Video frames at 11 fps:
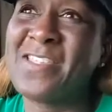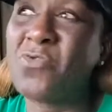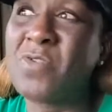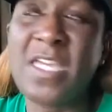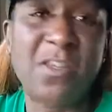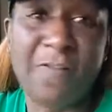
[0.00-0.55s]

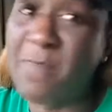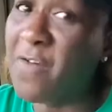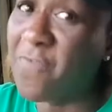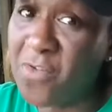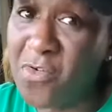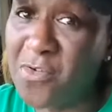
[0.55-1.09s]
You can eat off my
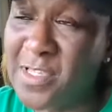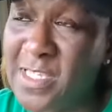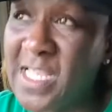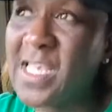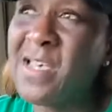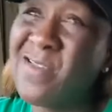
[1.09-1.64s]
floors,
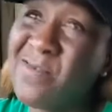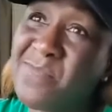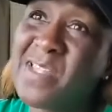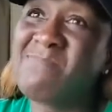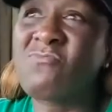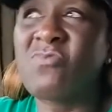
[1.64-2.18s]

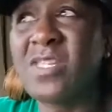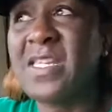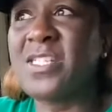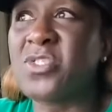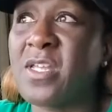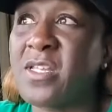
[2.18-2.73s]
but really
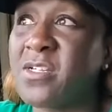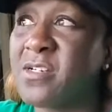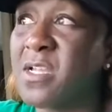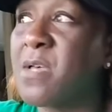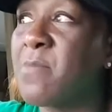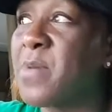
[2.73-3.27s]
not trying to
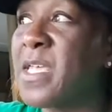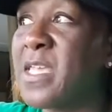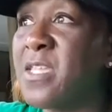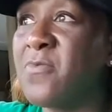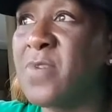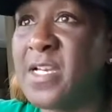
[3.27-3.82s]
cook. But
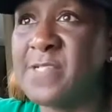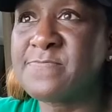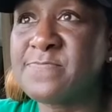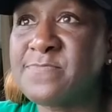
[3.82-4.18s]
anyway,